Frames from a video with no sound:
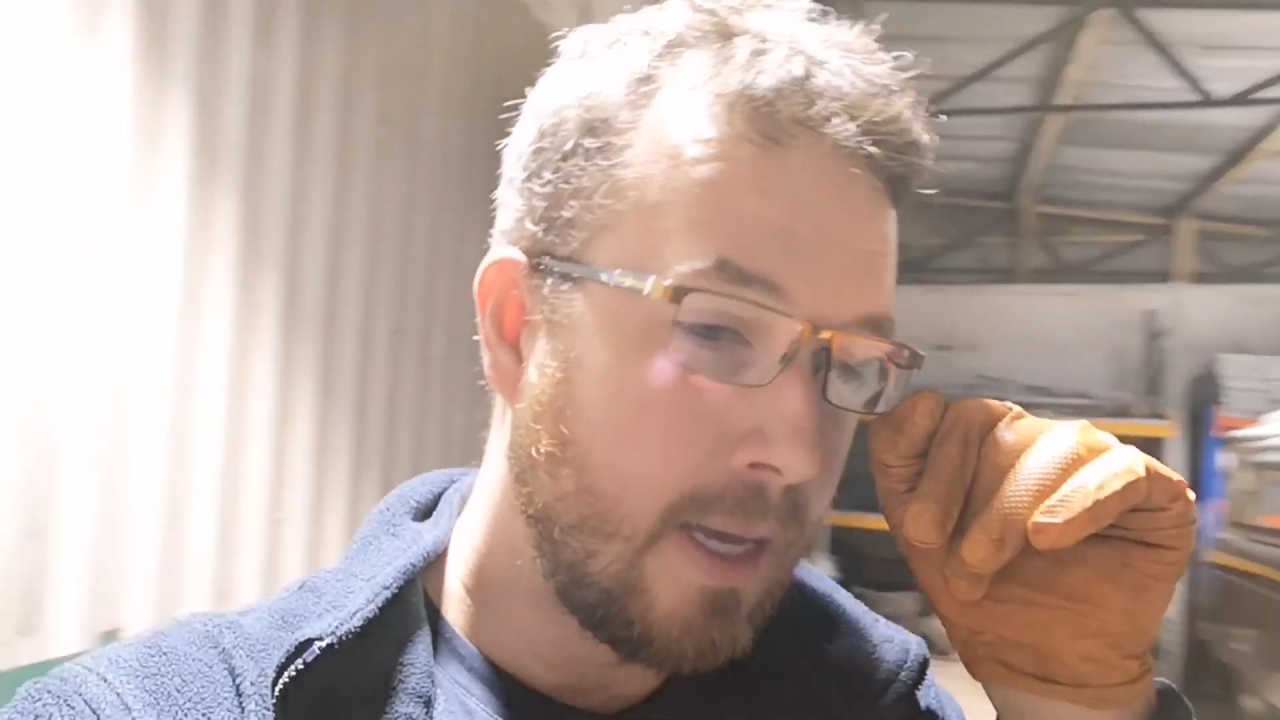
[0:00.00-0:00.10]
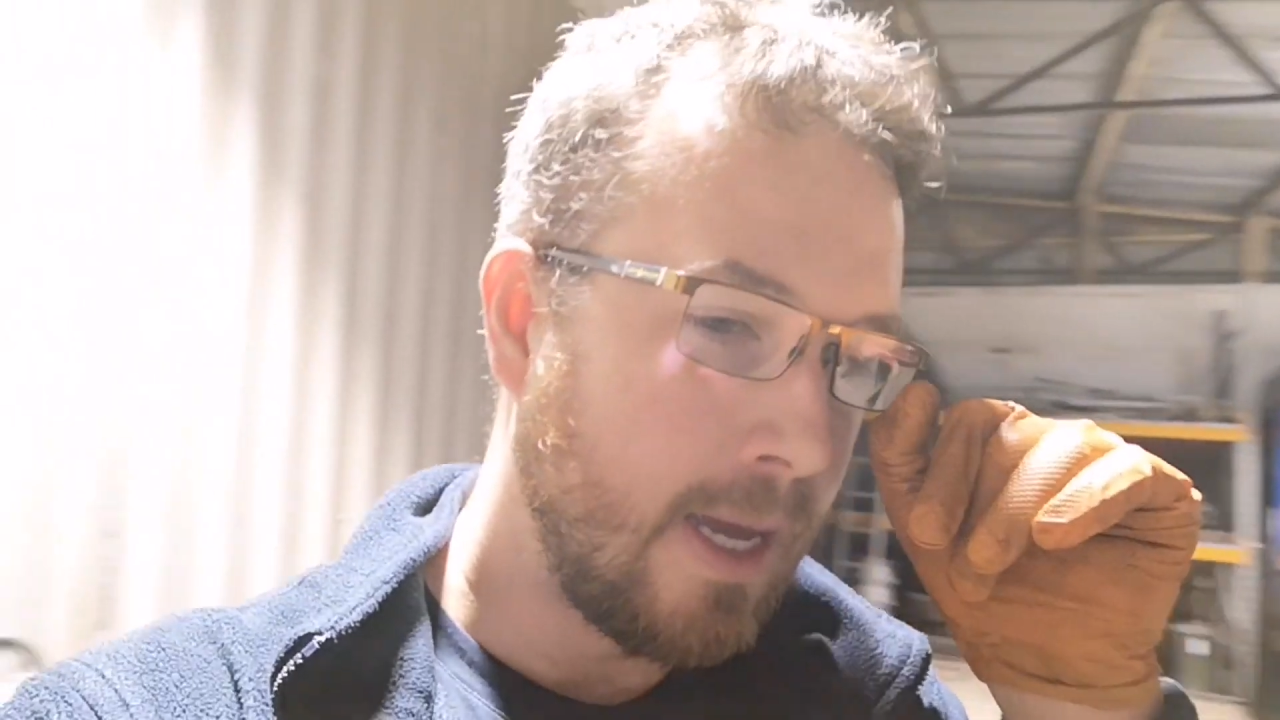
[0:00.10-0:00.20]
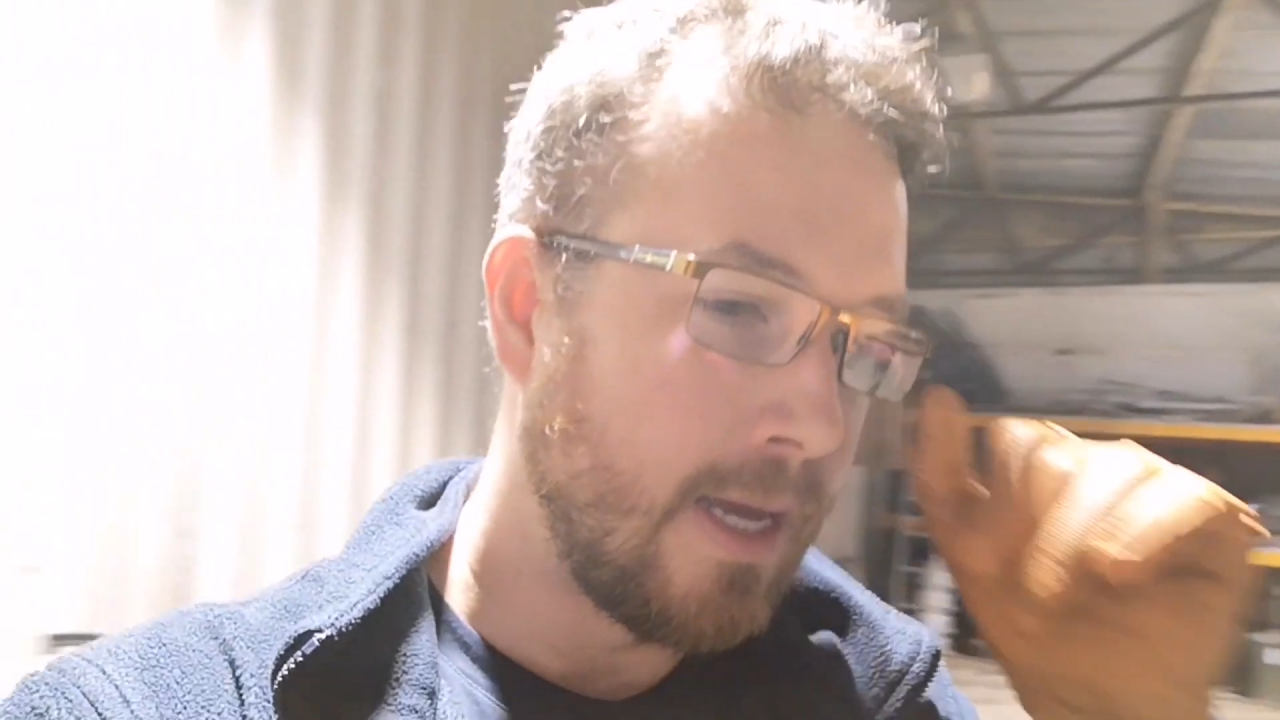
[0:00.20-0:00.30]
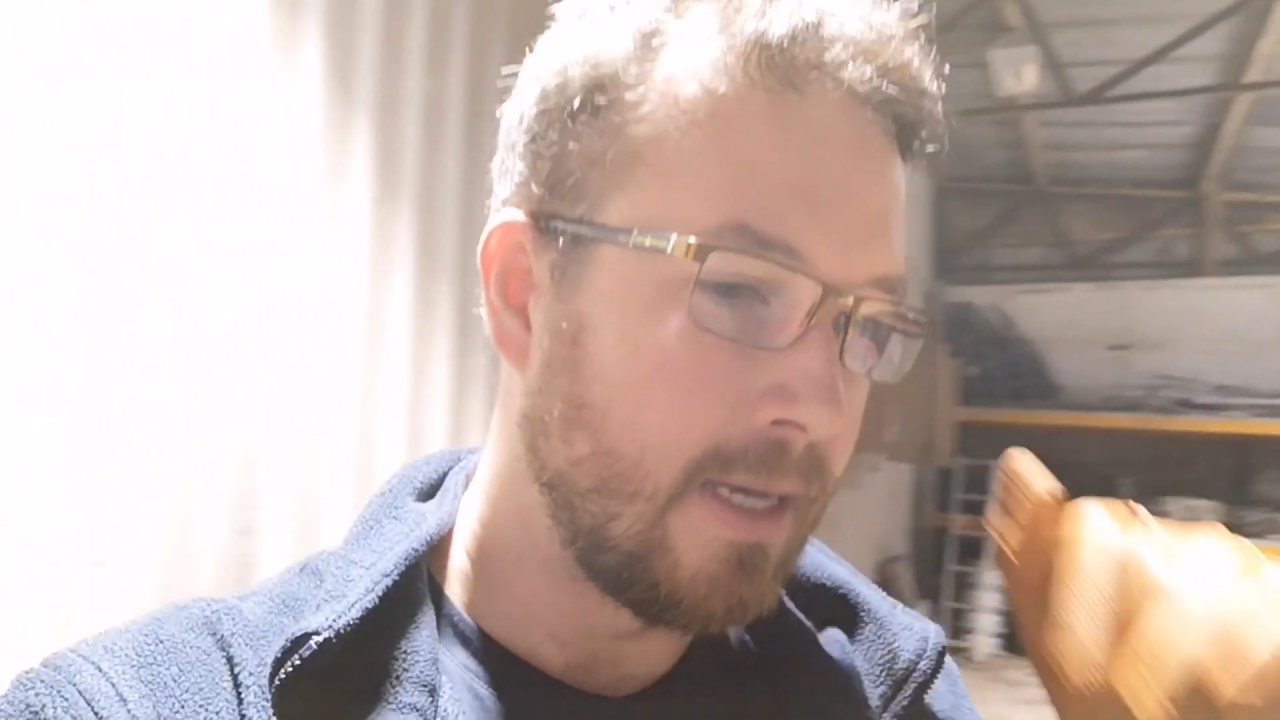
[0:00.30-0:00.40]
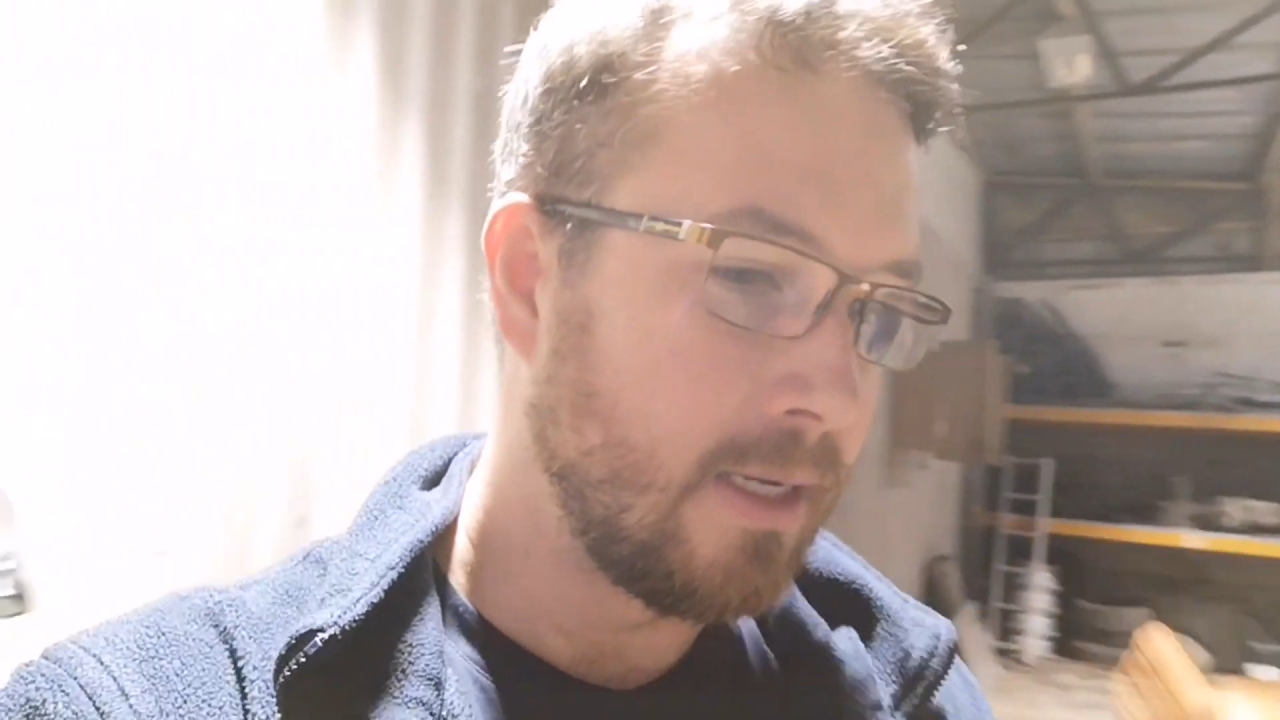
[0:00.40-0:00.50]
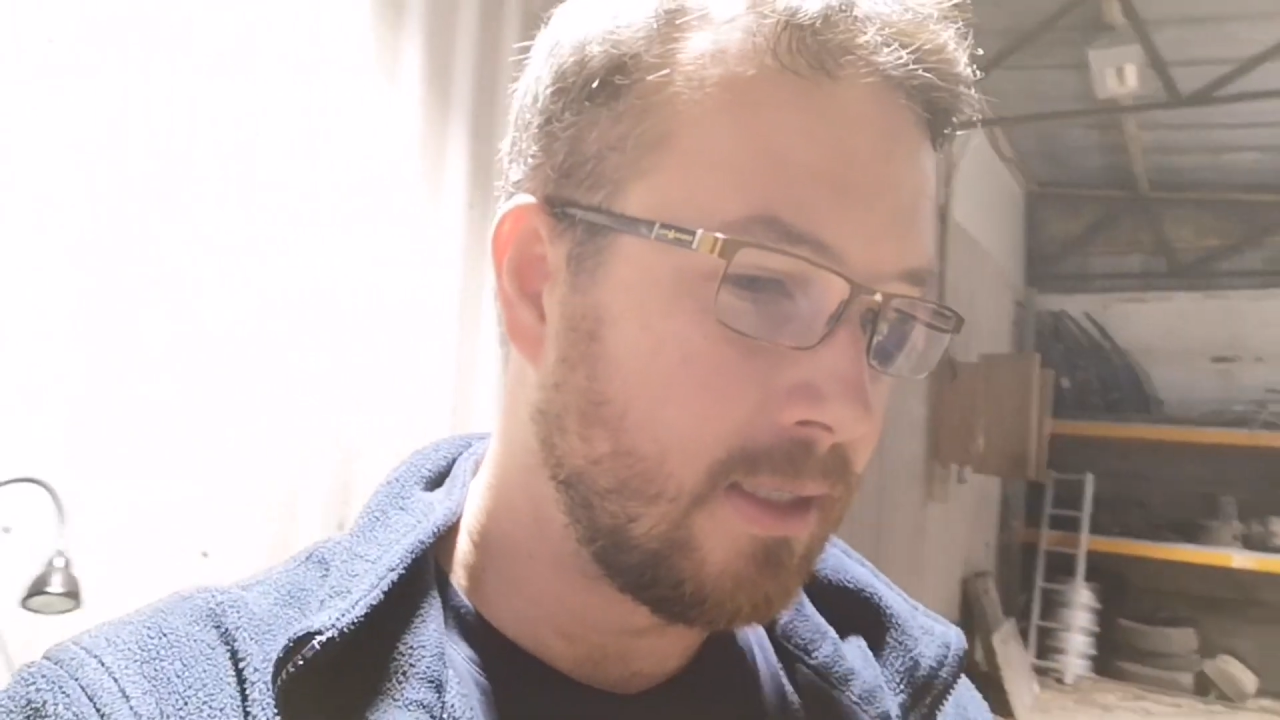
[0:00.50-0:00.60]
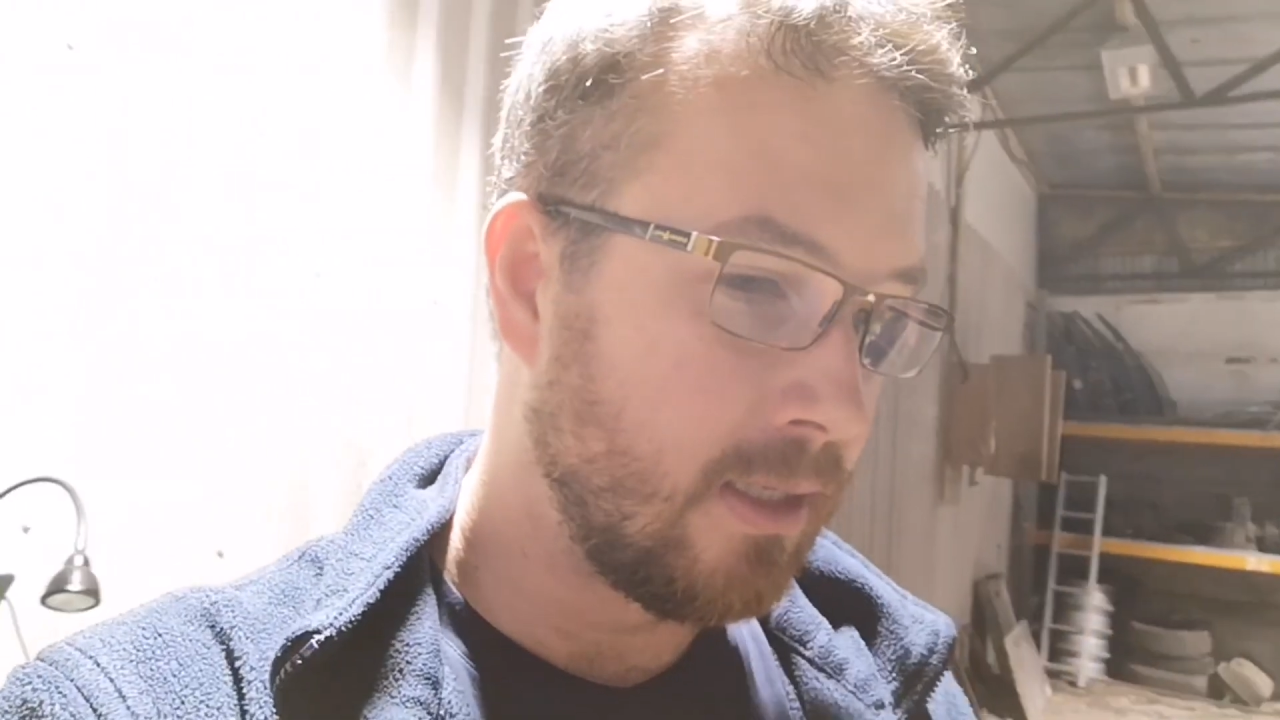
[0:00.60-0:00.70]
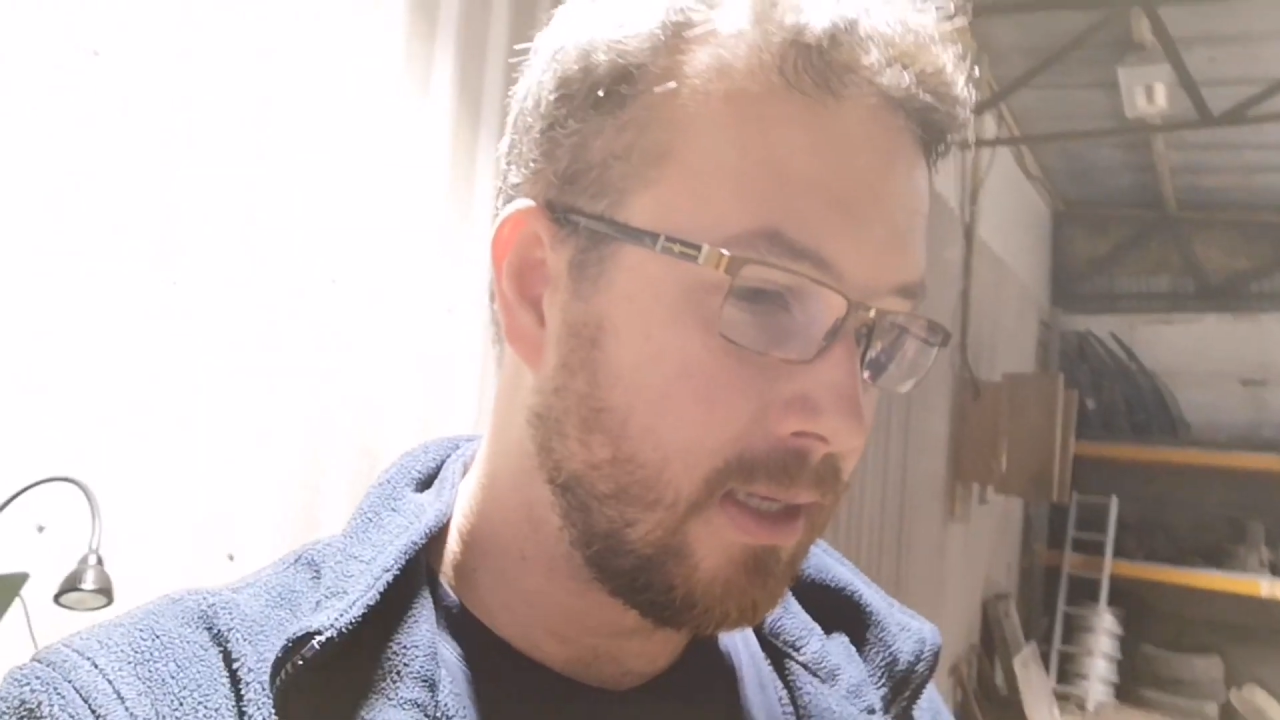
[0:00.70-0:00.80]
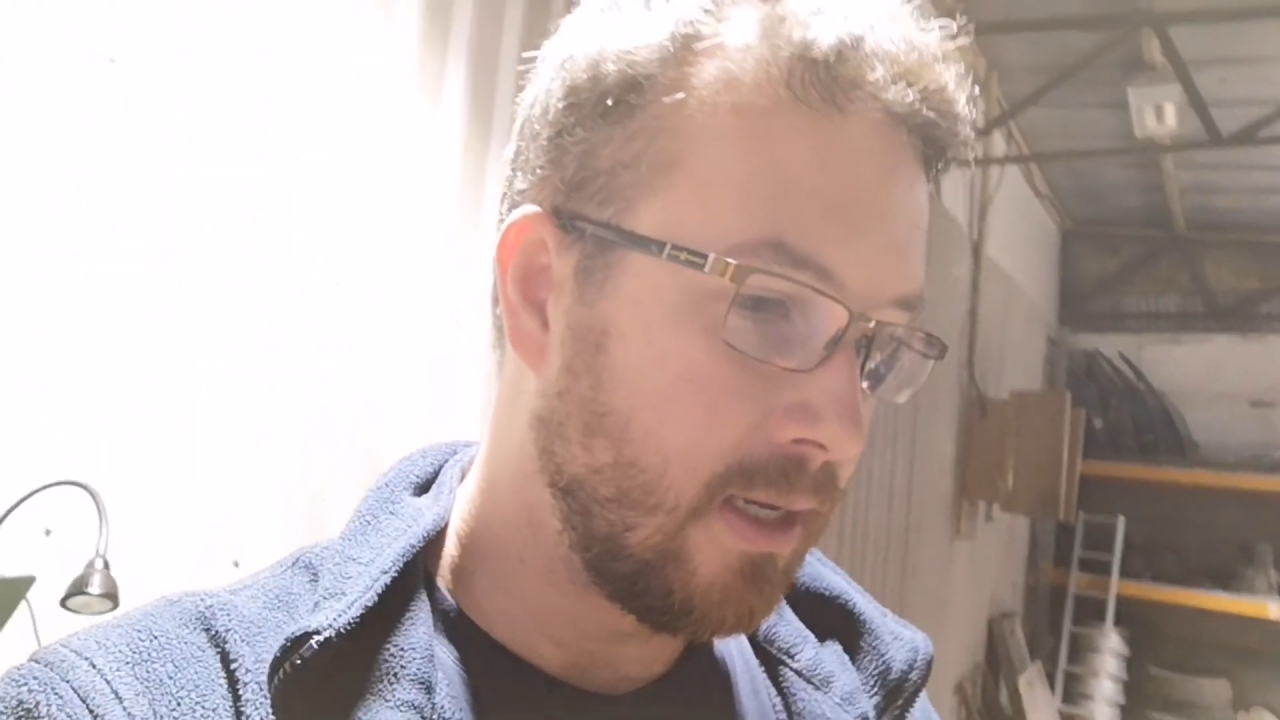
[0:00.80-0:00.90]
and